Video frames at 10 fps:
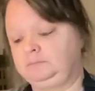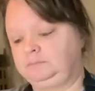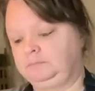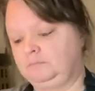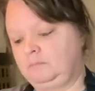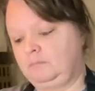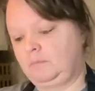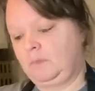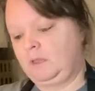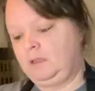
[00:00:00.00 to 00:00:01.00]

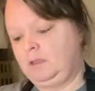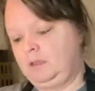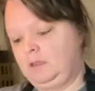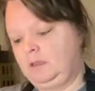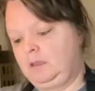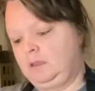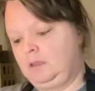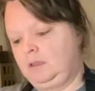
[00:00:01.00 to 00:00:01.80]
(no one is talking)